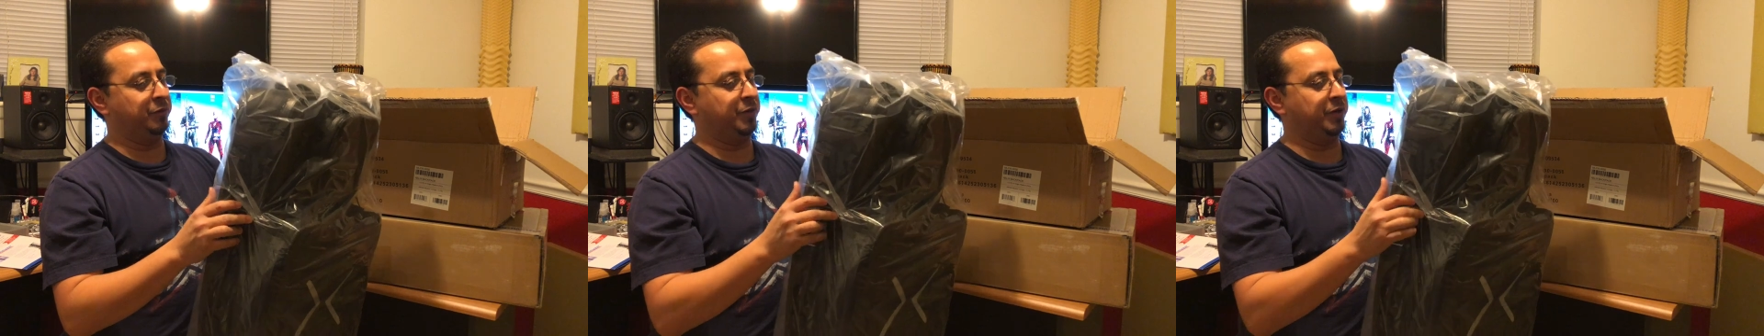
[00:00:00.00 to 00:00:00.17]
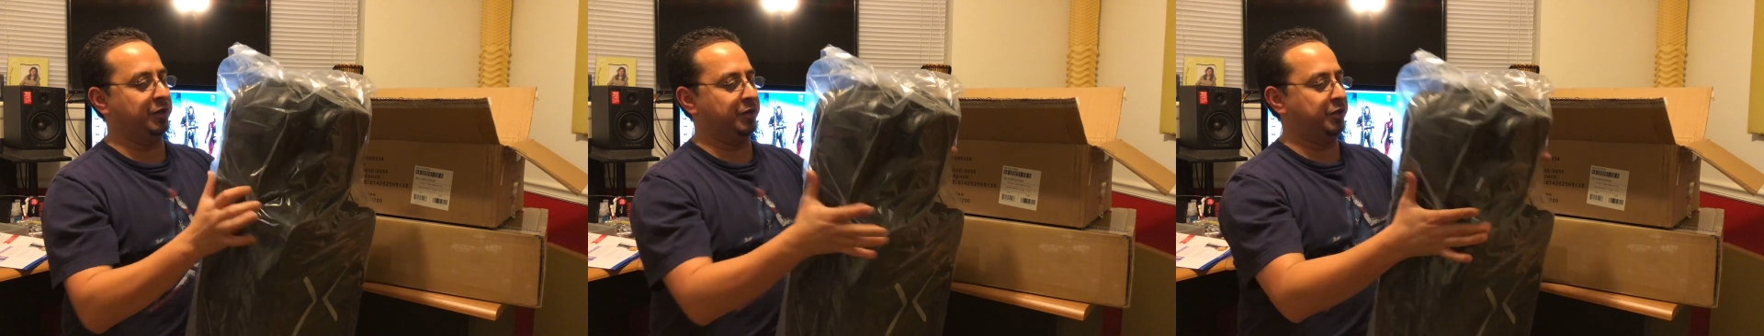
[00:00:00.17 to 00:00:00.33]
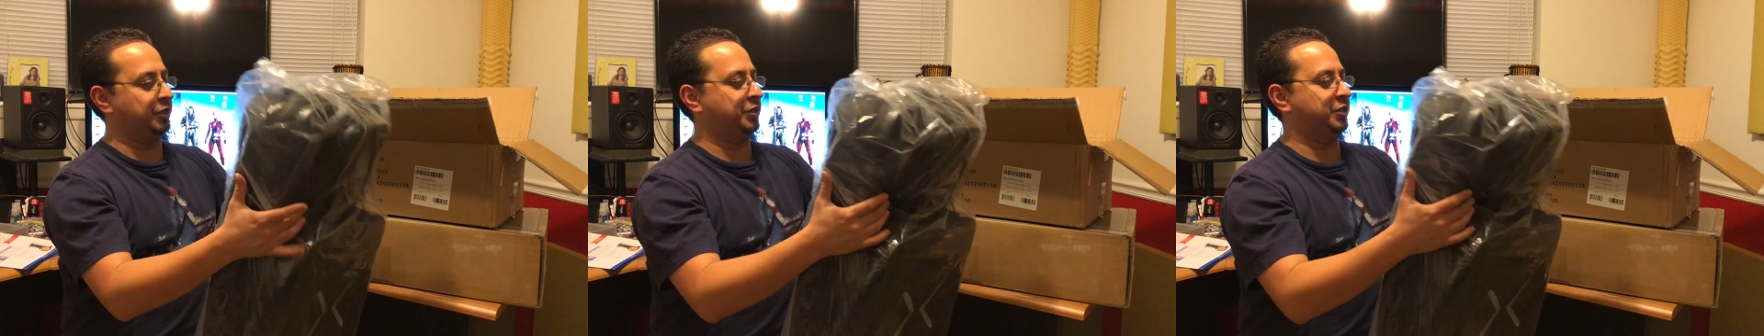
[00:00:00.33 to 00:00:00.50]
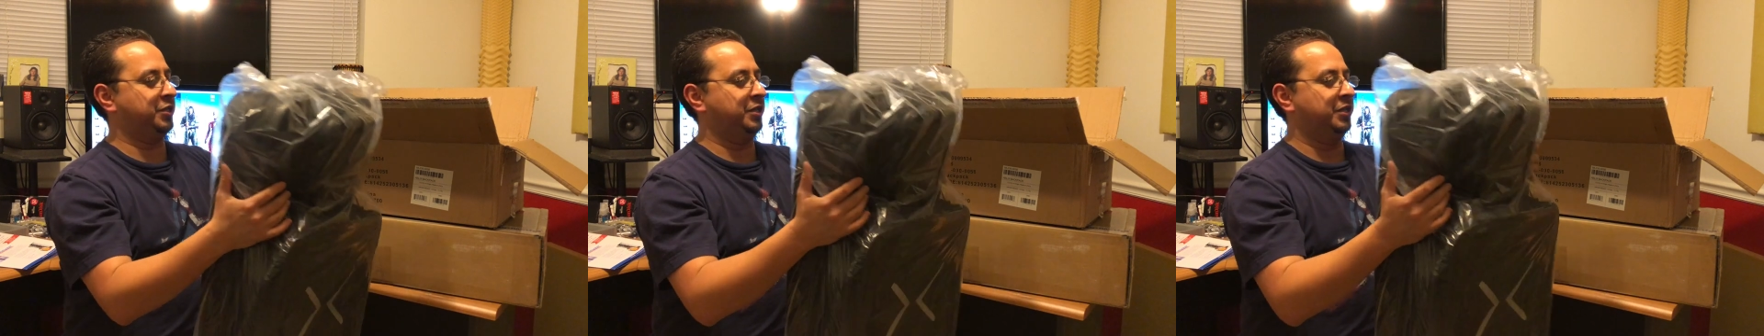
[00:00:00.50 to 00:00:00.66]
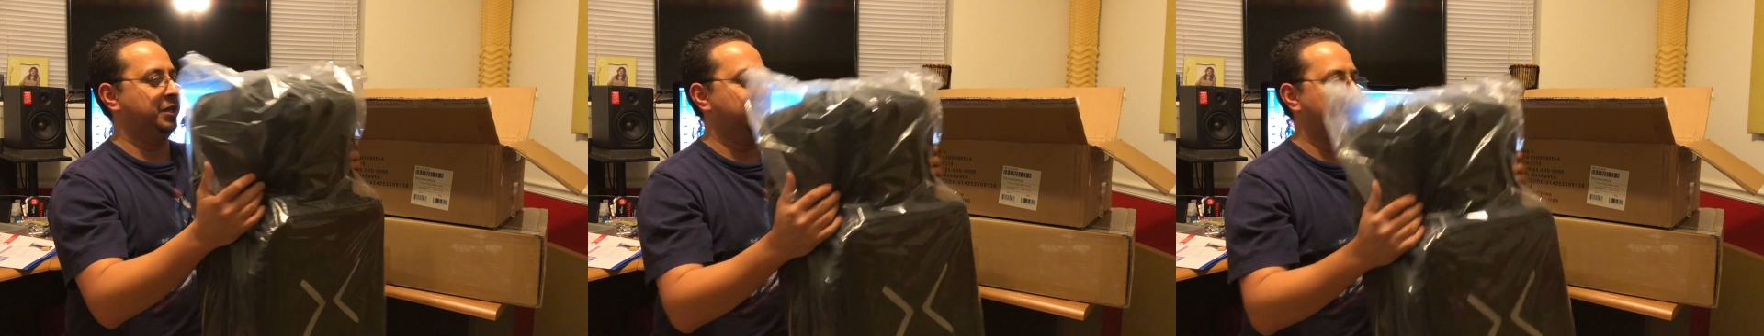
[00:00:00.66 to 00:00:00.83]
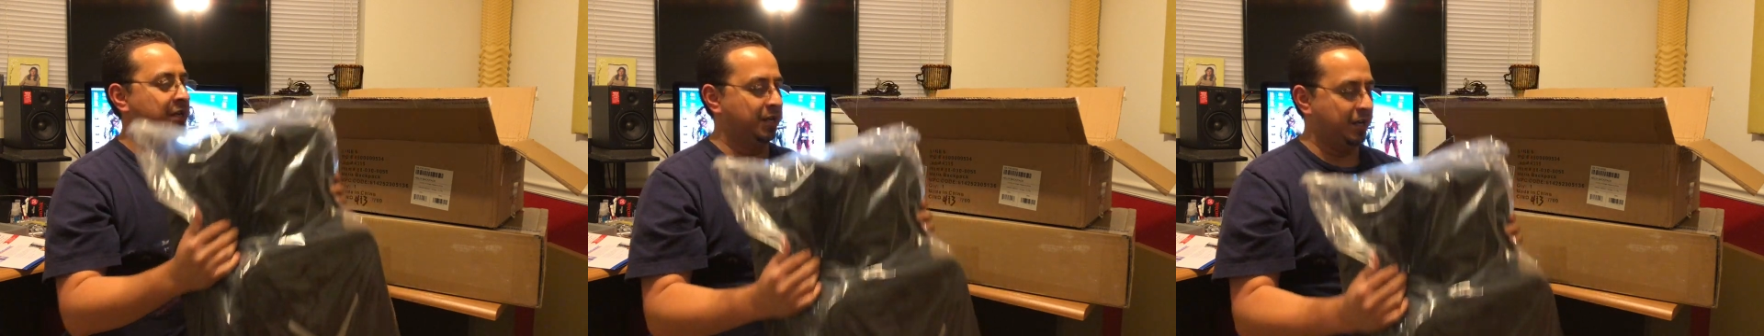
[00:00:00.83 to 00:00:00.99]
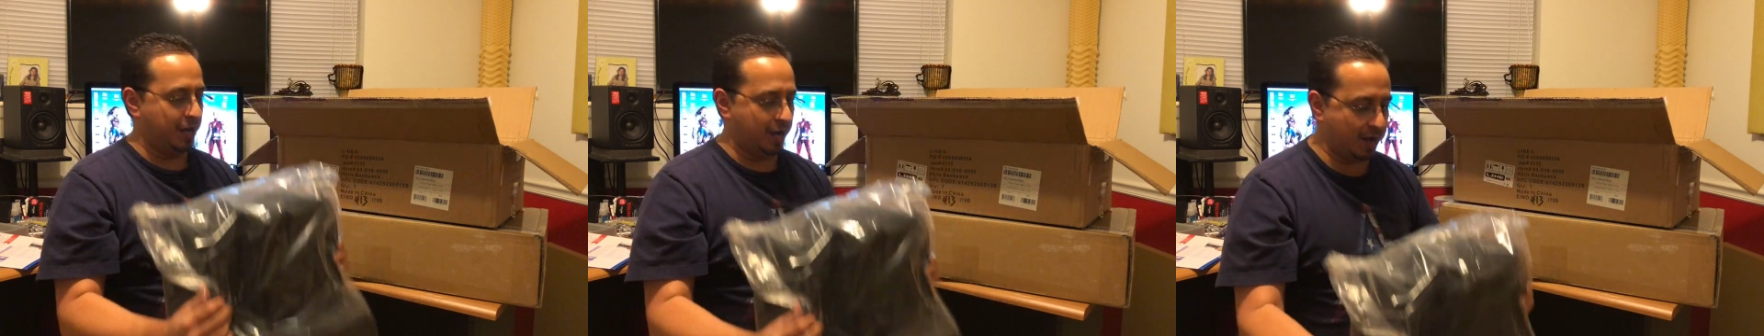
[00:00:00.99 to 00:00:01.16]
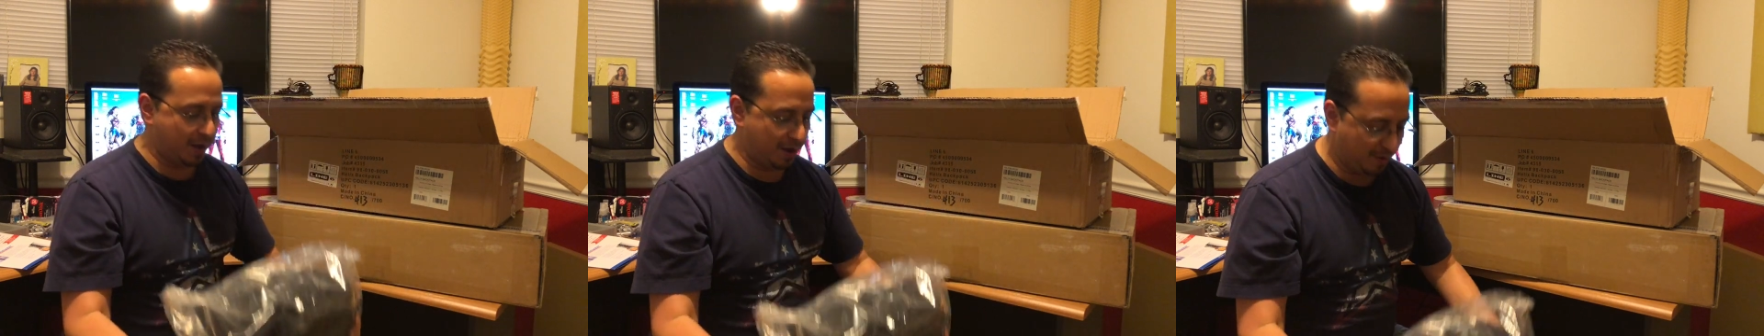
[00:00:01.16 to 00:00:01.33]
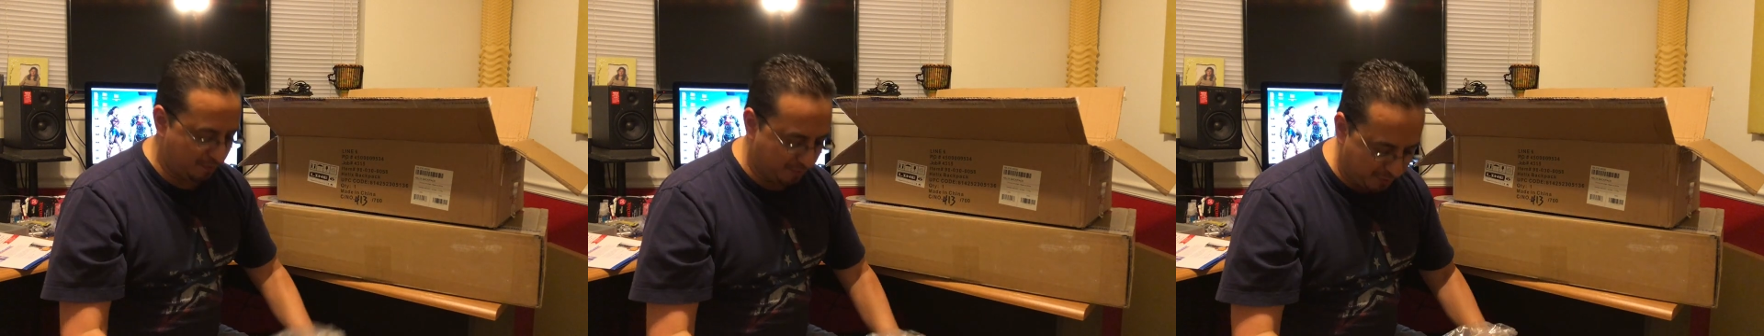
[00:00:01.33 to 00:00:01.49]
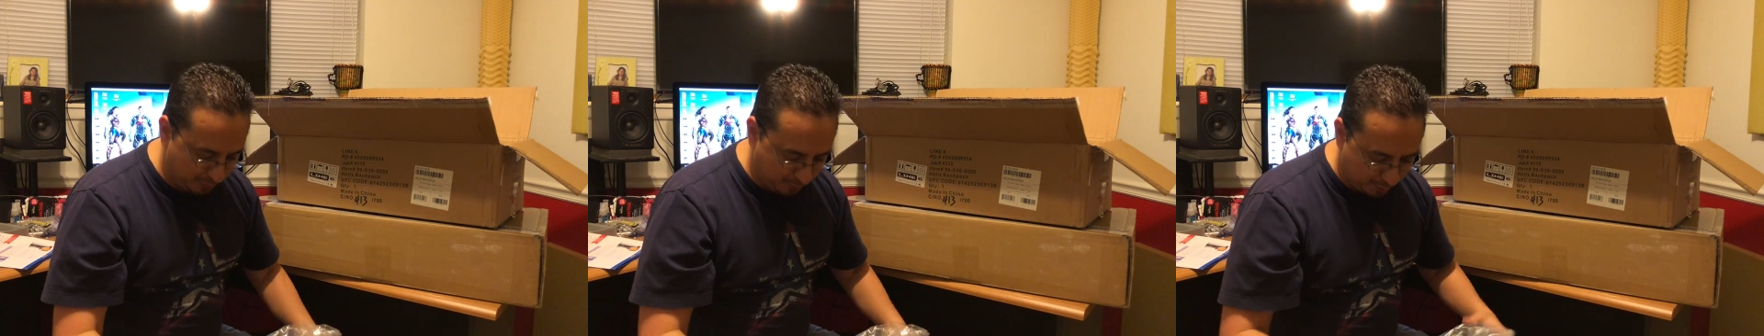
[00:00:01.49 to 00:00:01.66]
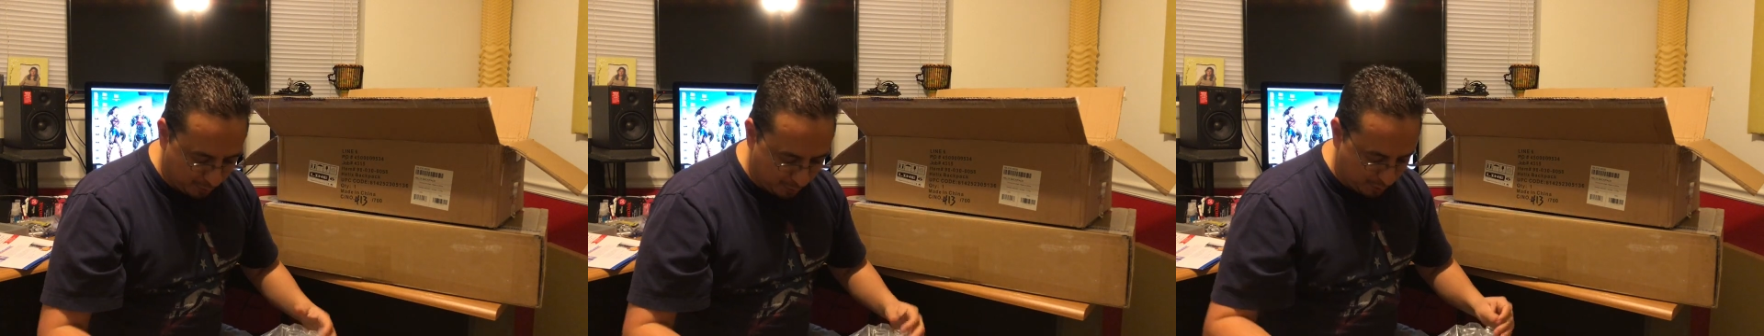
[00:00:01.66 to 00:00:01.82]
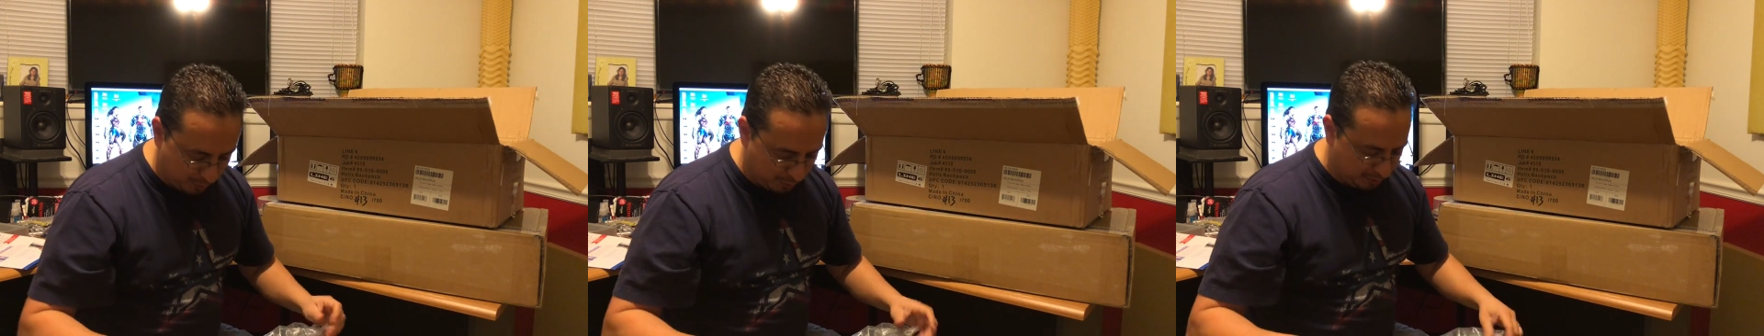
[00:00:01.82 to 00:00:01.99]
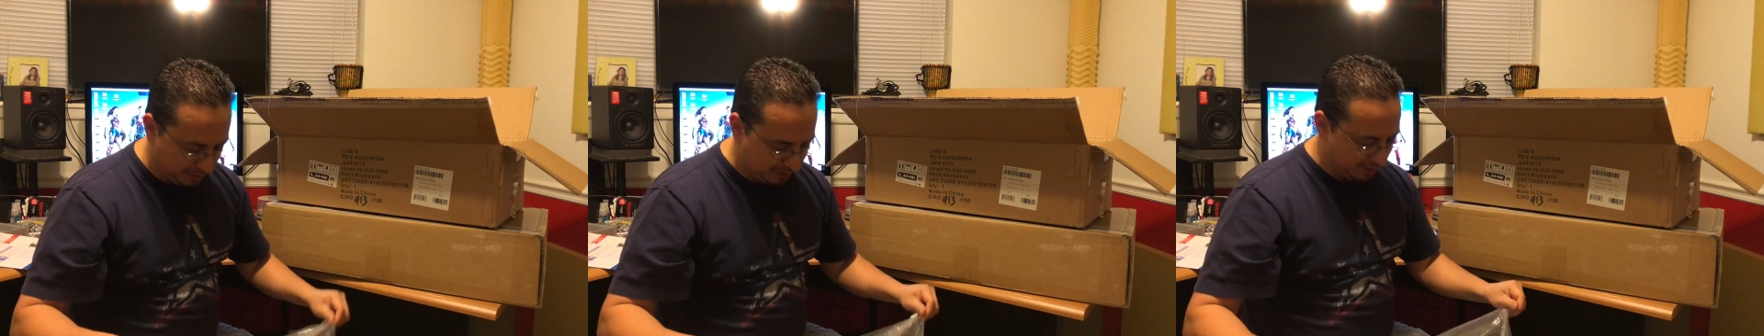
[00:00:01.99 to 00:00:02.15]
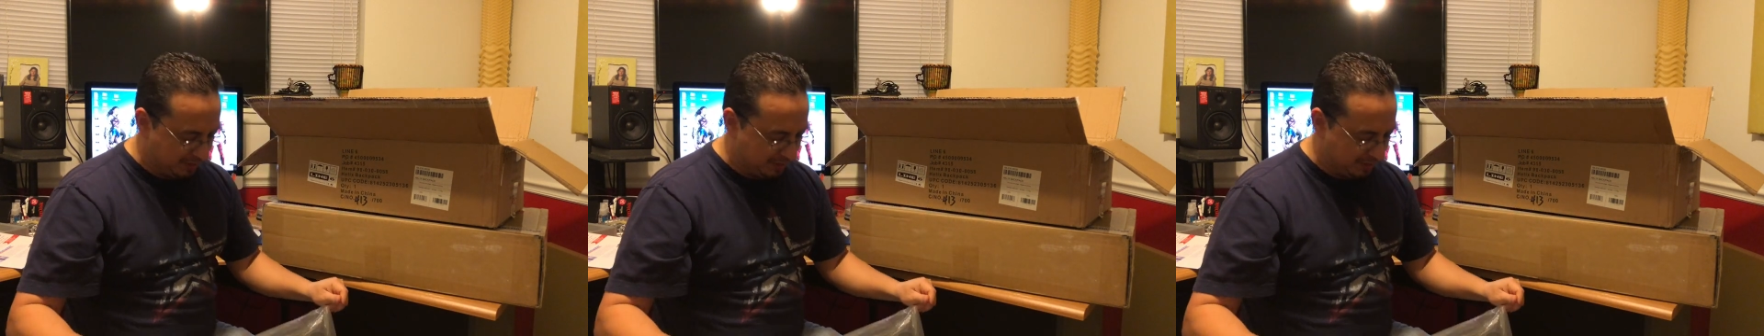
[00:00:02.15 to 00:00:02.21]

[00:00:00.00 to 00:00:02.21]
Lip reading: rigors of the road.